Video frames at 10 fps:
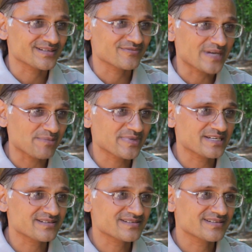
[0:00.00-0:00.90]

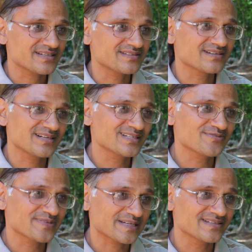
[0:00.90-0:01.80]
vibrant, and the kind of
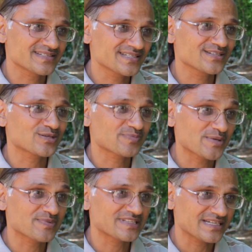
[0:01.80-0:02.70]
faculty or
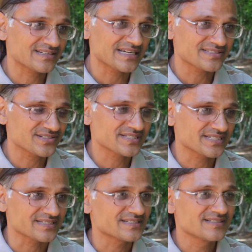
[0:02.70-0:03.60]
people that gather
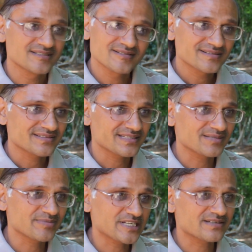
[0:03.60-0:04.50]
here, they
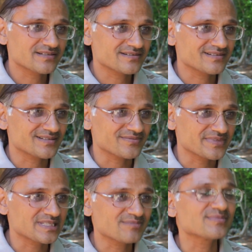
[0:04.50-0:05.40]
bring
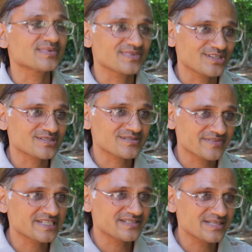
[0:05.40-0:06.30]
with them lots of
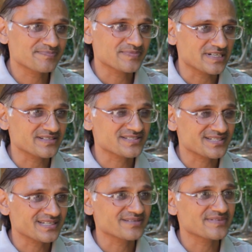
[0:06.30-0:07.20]
very deep
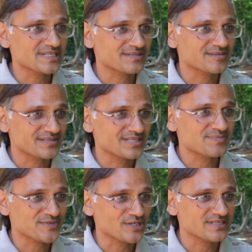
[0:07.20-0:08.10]
understanding,
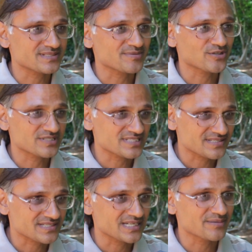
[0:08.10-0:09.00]
deep knowledge about the
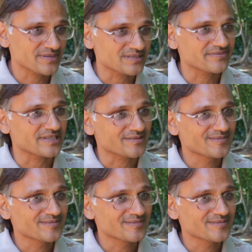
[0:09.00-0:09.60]
sustainable living.